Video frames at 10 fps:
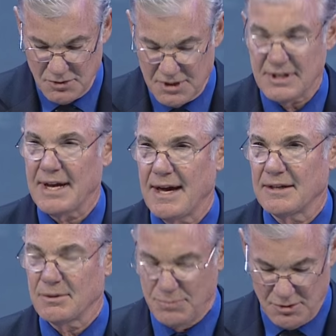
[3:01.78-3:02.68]
using
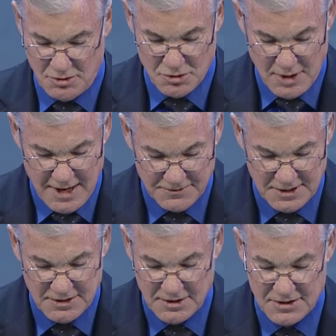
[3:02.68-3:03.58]
CAD computer
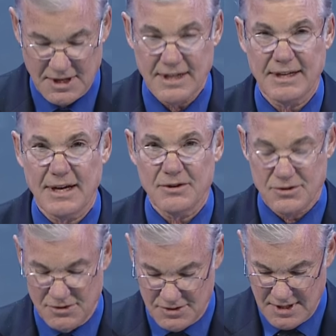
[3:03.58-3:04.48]
drafting to design
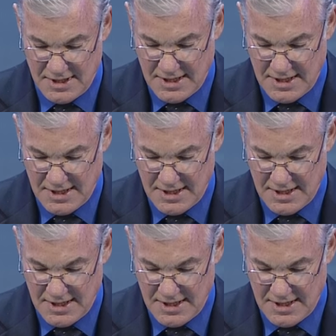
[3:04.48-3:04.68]
houses,